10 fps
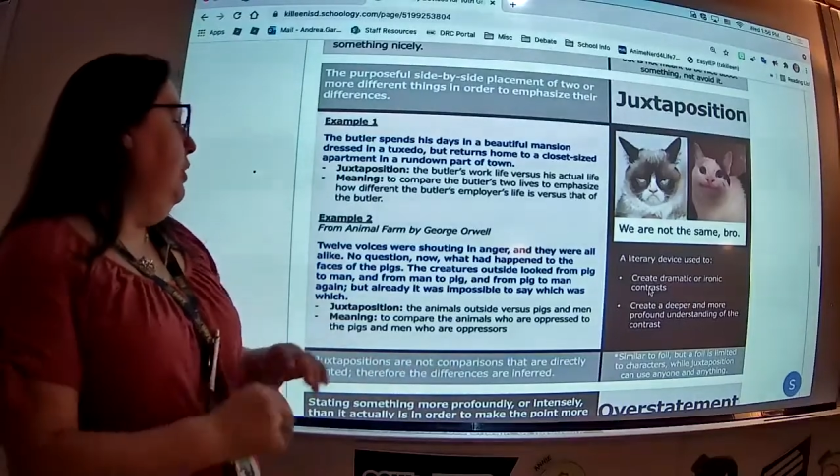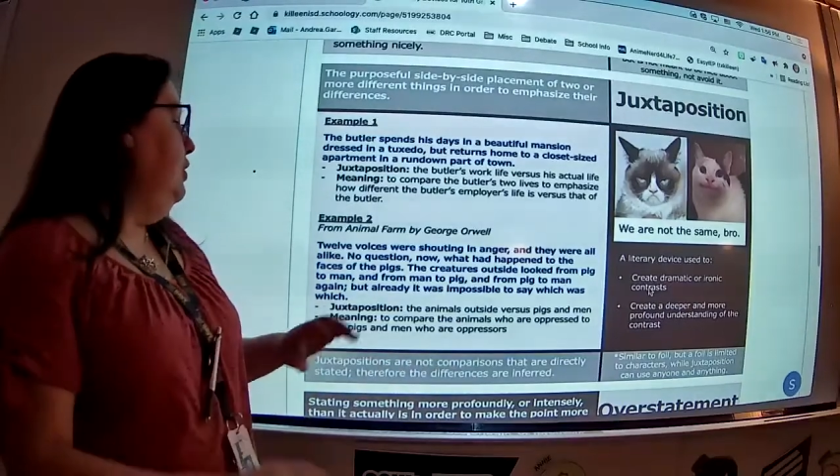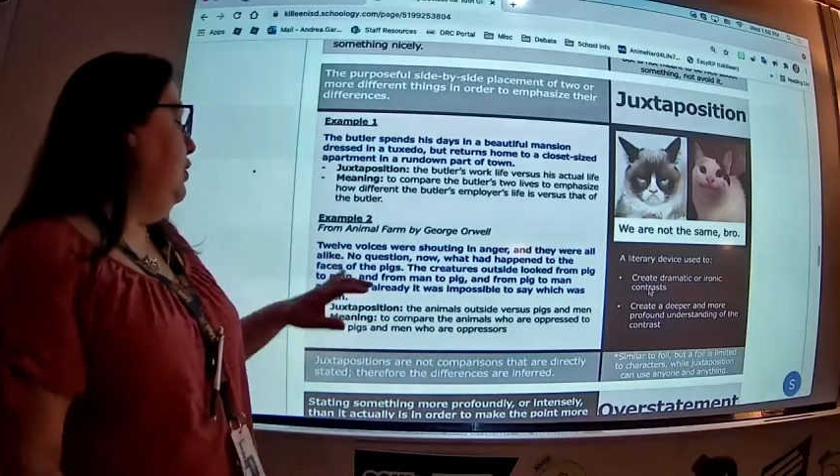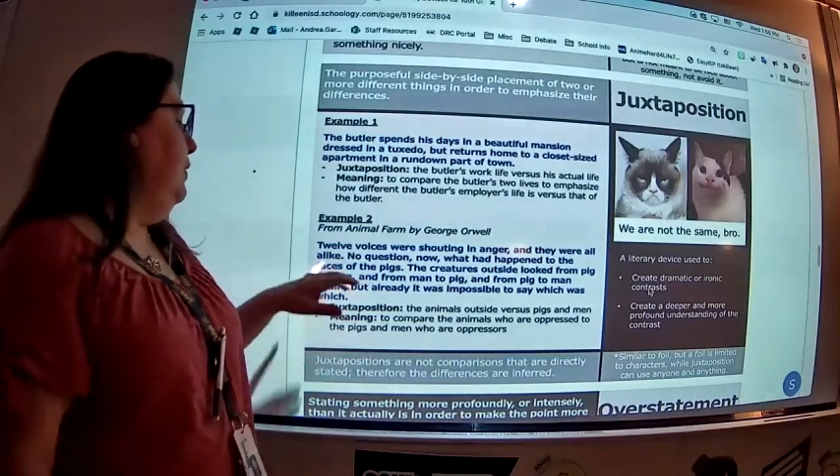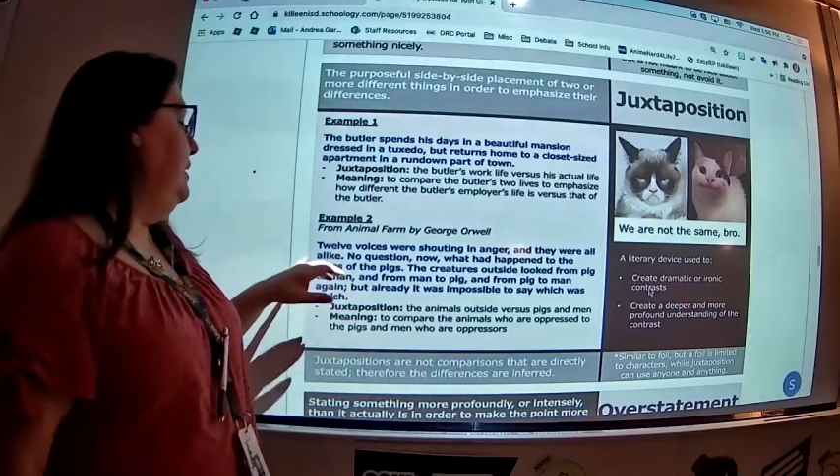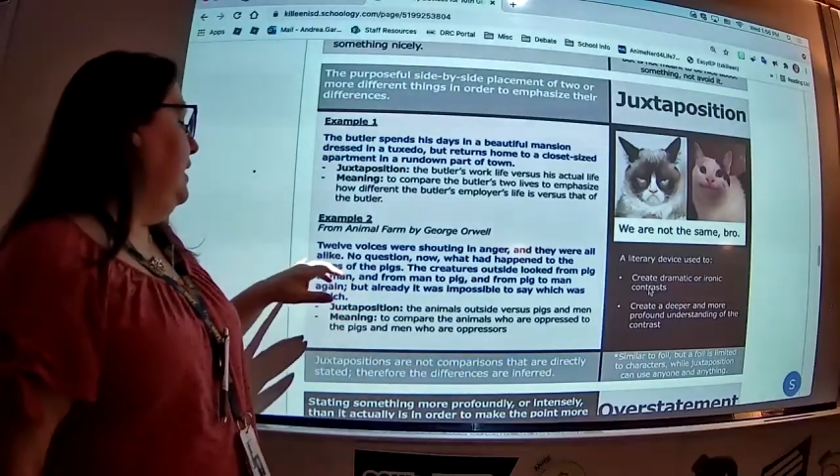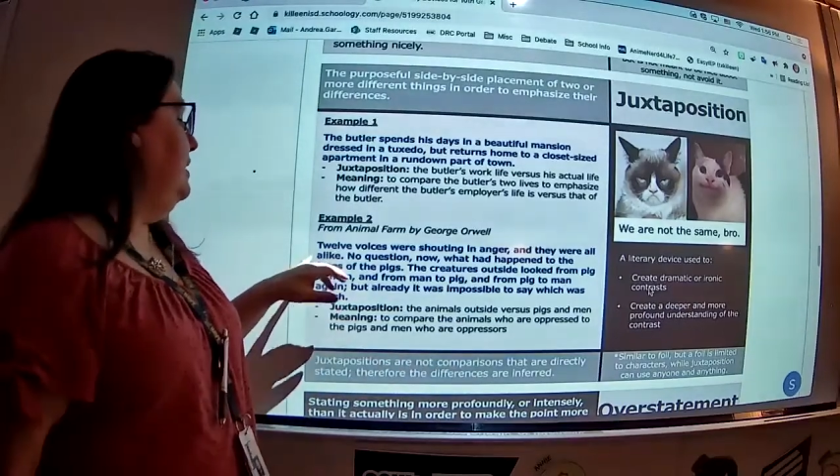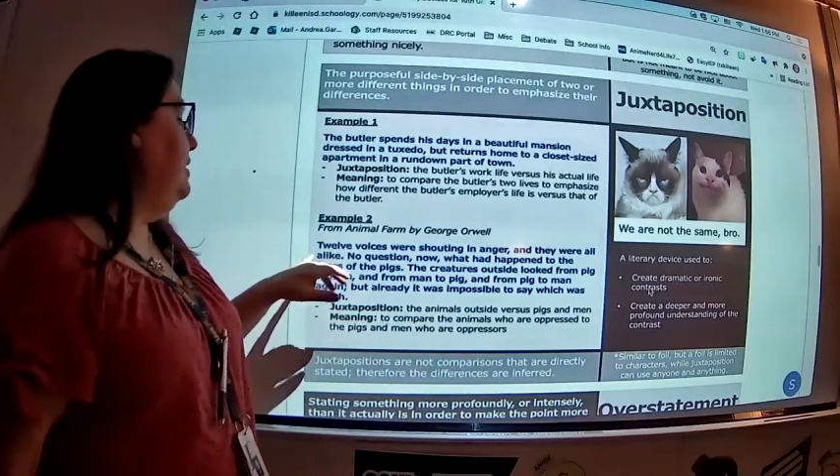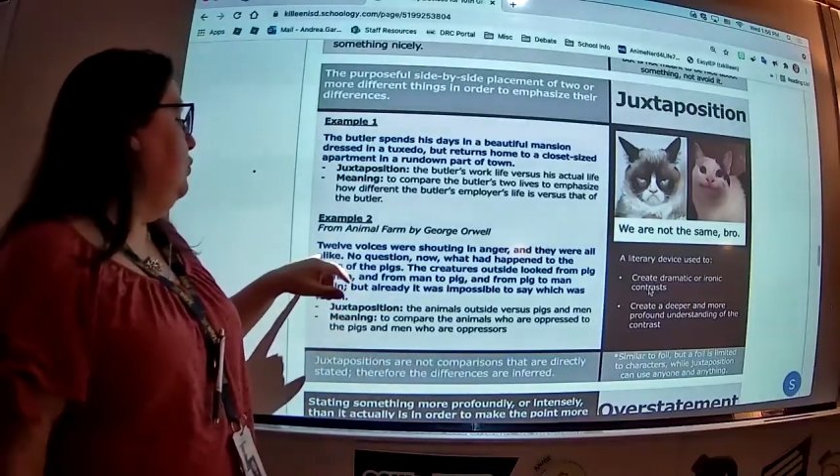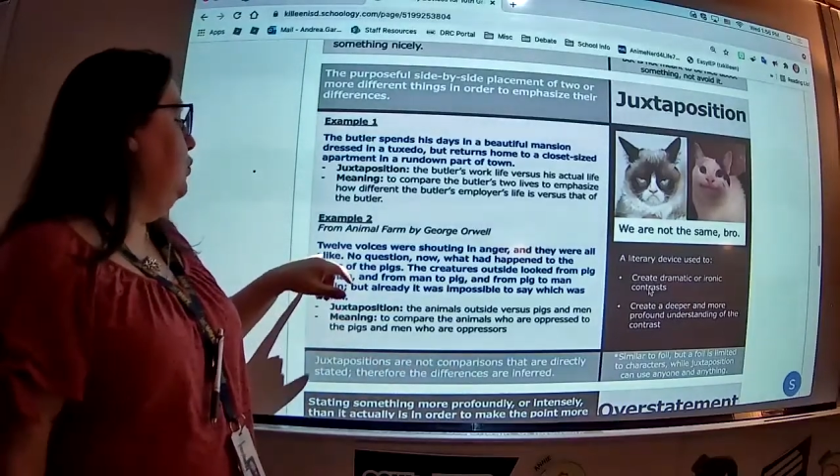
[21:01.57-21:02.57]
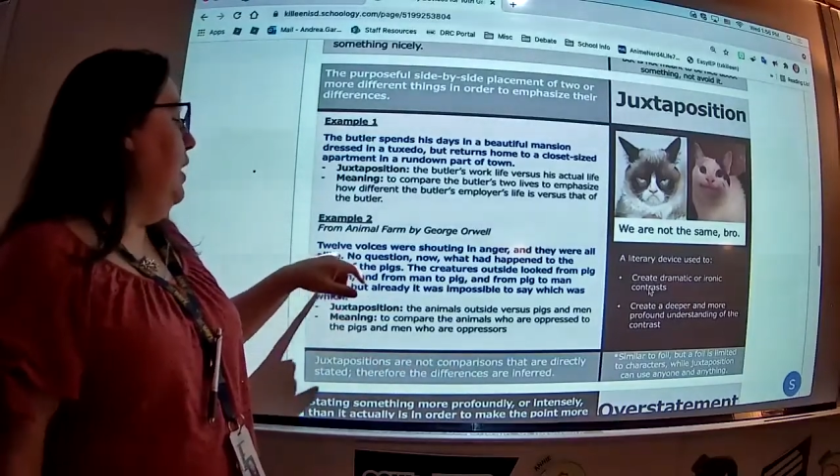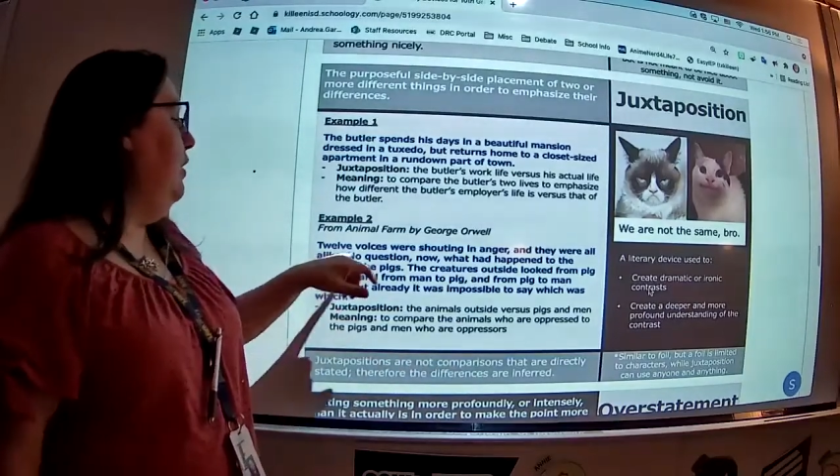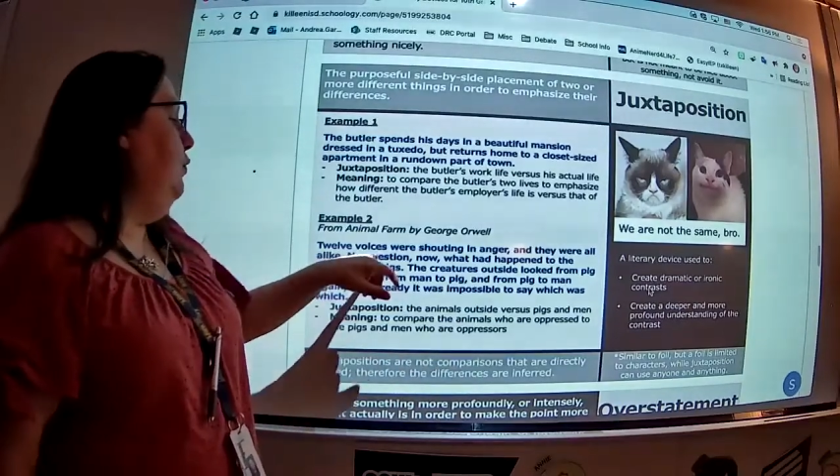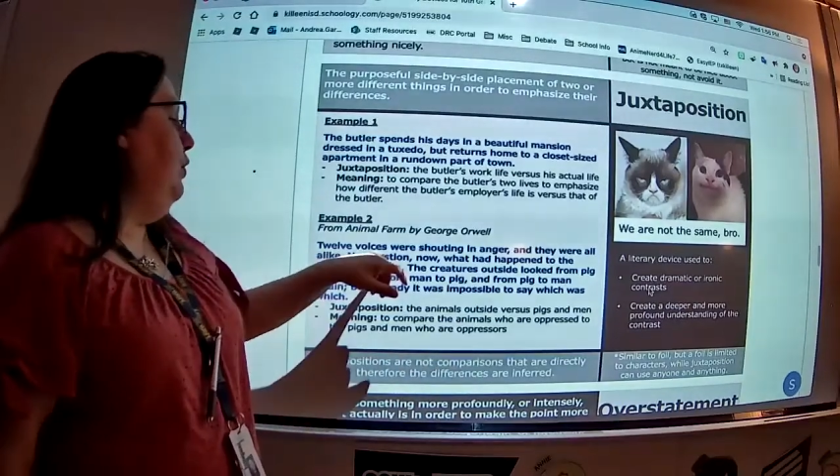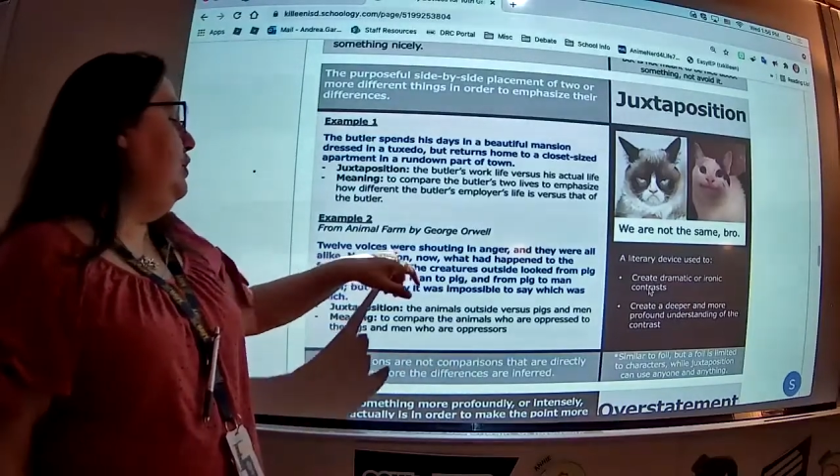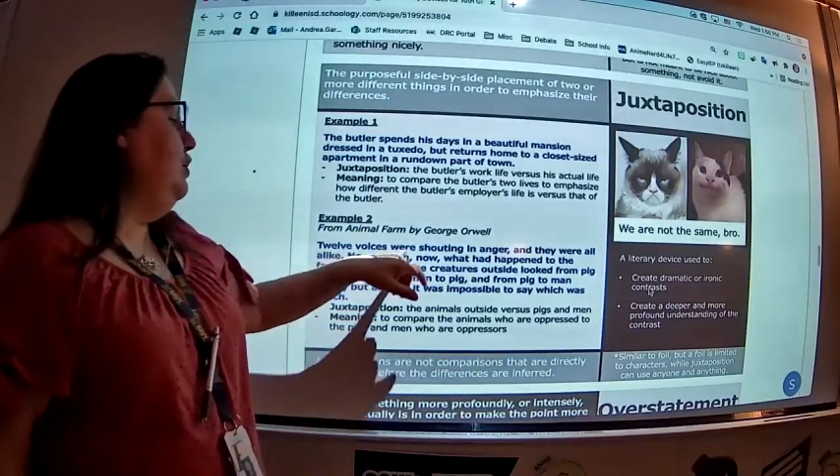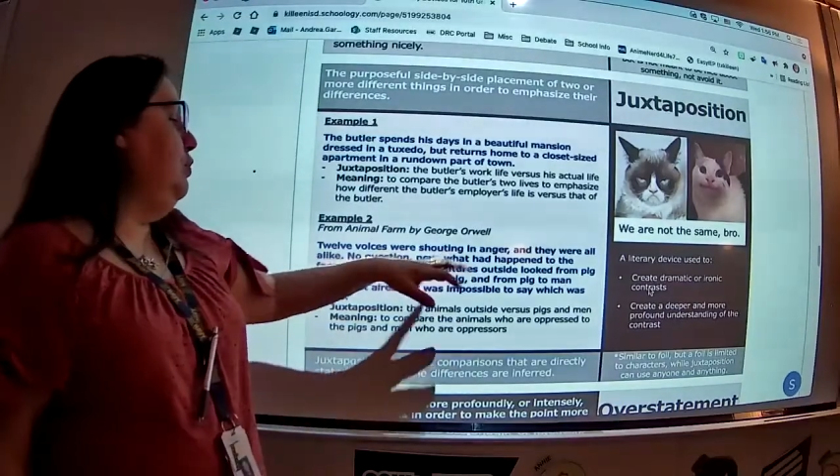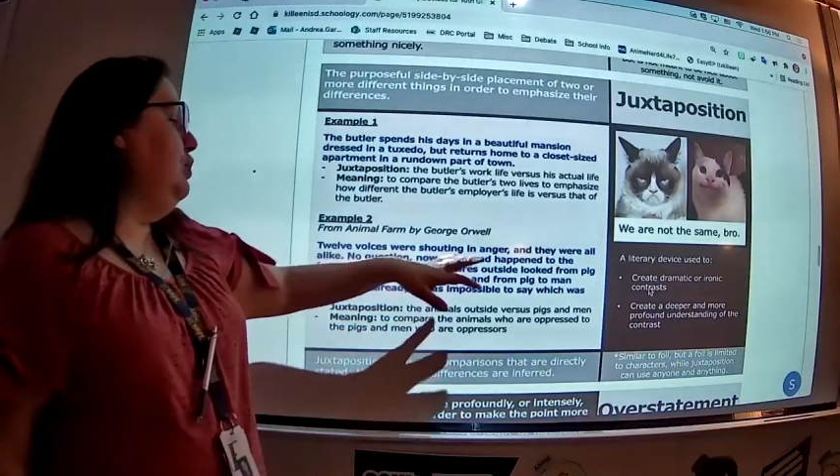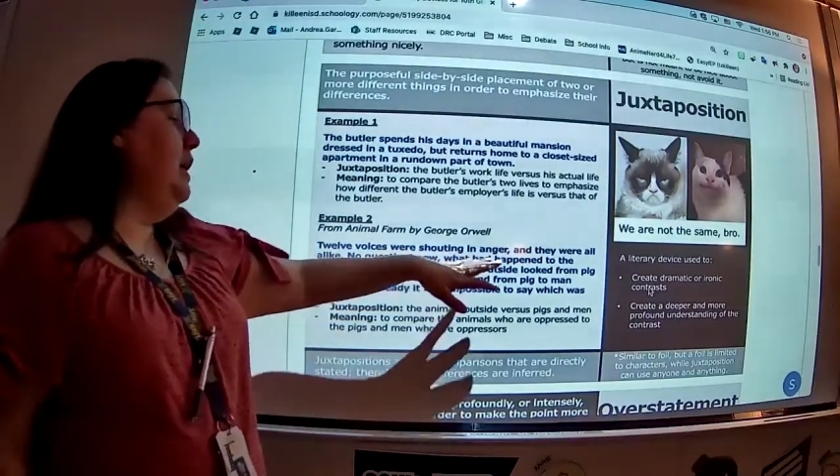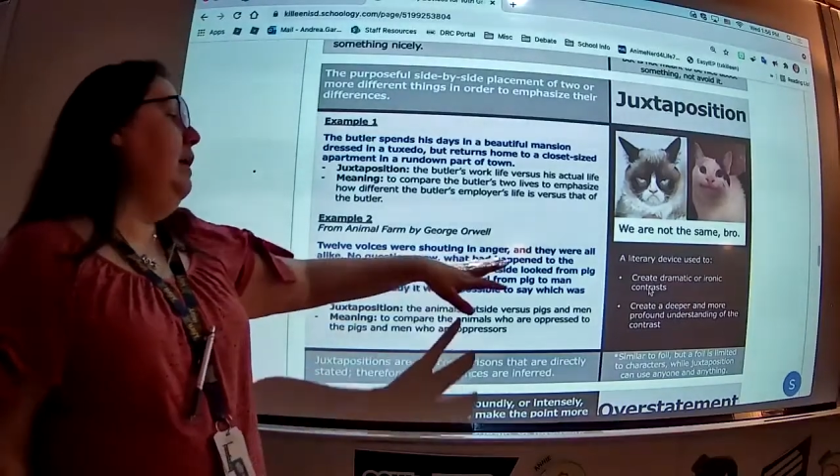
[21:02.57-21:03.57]
So it says 12 voices
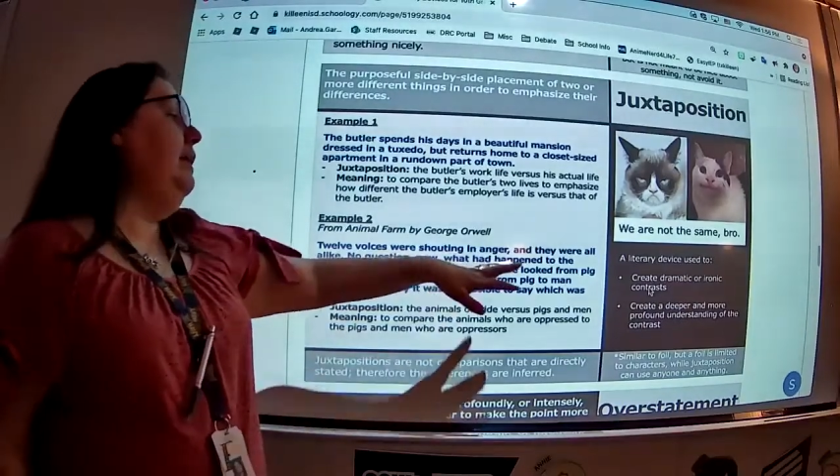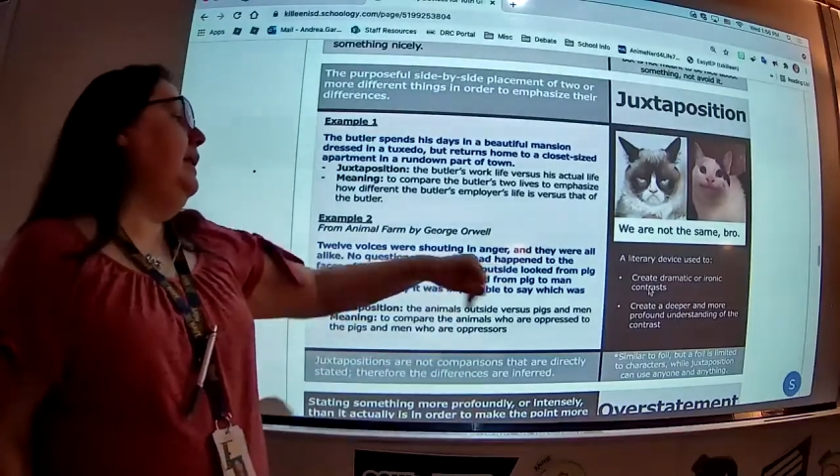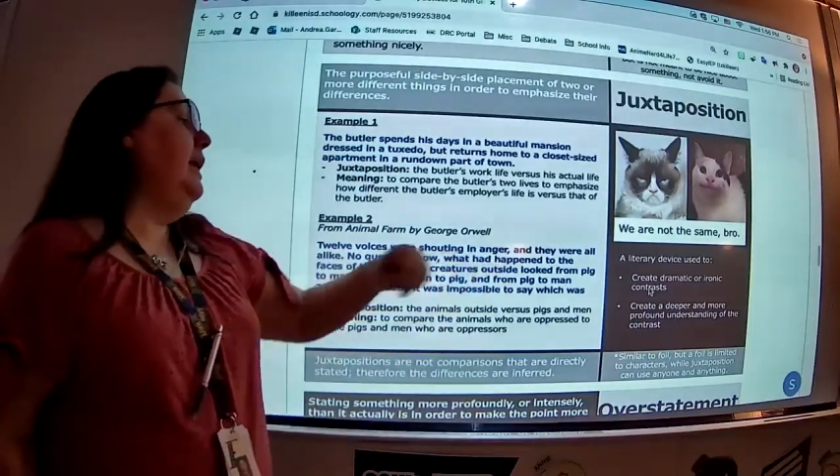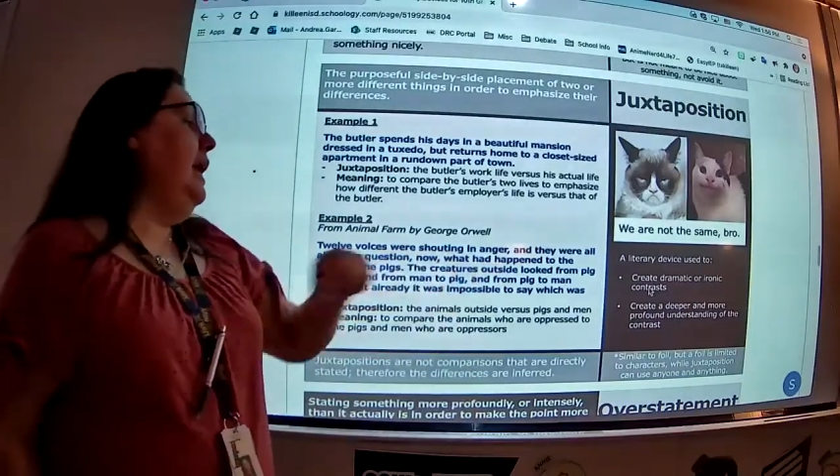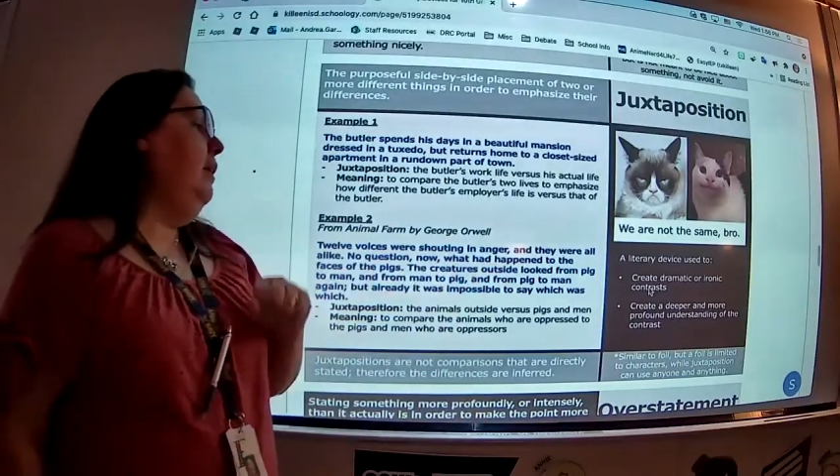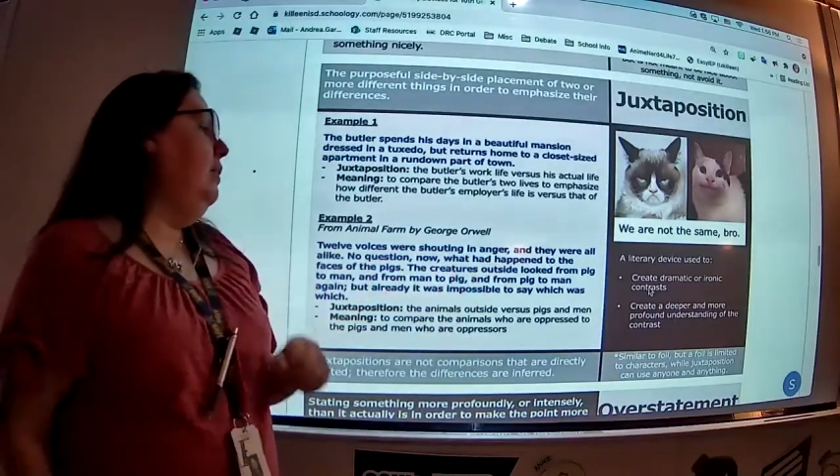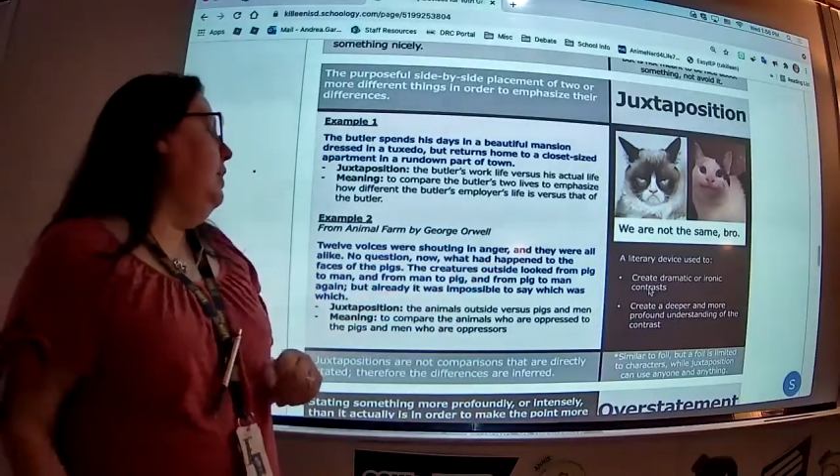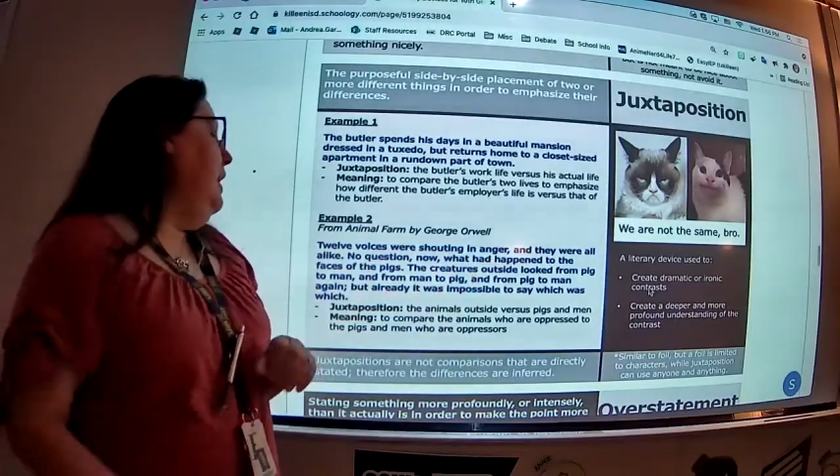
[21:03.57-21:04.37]
were shouting in anger,